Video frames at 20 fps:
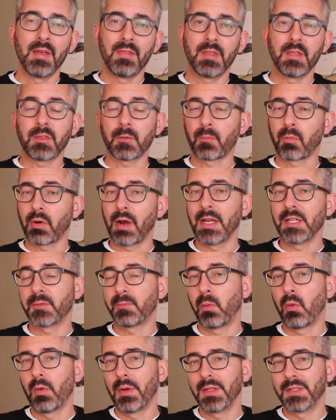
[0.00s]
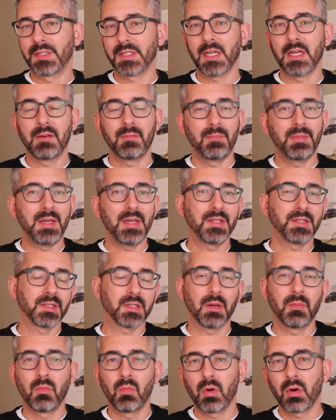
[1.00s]
that the price points can be
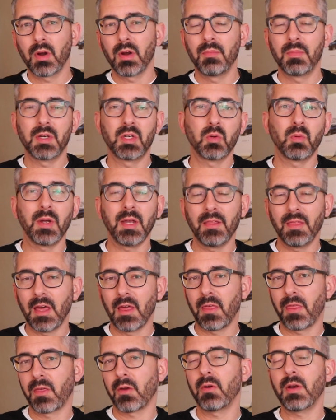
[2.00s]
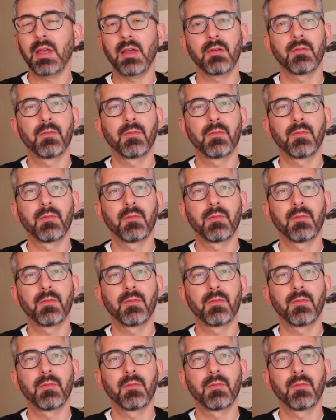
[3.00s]
somewhere in between that $30,000 and